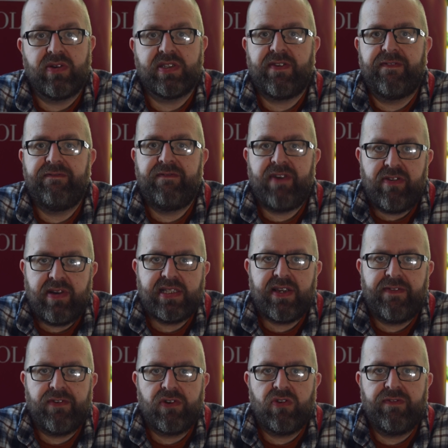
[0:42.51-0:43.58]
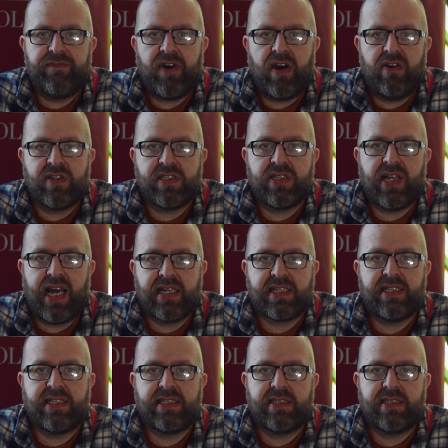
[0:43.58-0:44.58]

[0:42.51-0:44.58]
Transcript: It's a very difficult virus to actually